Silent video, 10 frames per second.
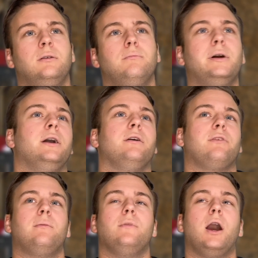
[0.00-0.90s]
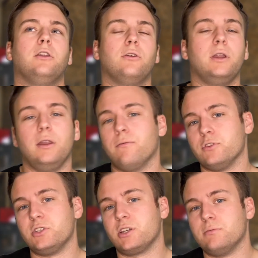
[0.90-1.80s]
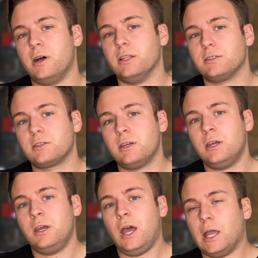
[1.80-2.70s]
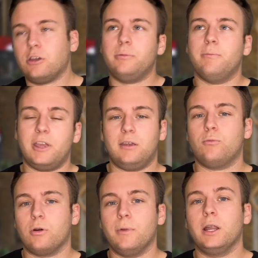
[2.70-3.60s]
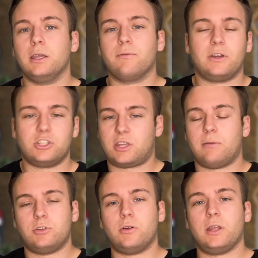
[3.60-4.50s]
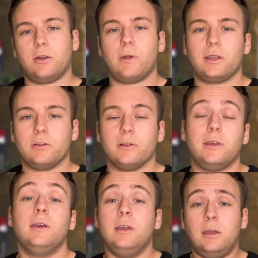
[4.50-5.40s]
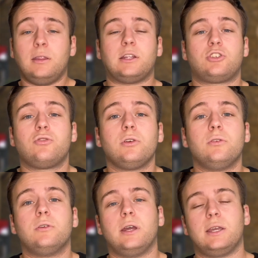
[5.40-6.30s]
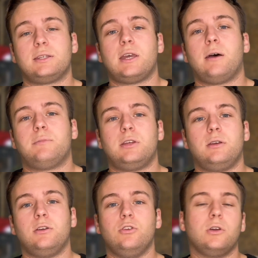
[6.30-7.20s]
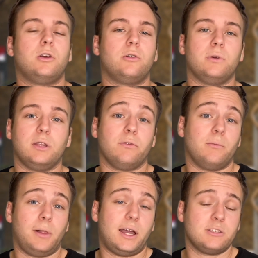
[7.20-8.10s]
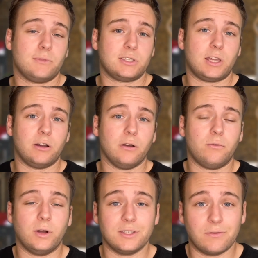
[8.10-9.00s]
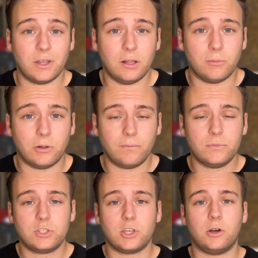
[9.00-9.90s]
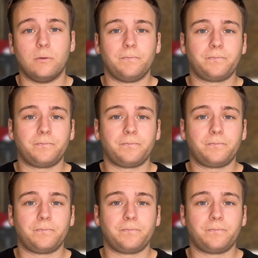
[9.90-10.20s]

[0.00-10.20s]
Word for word: but if I'm not donating for 6 months, I could be making more money if I just kept donating regularly. That's true, except you could go to a different plasma center if one's available. So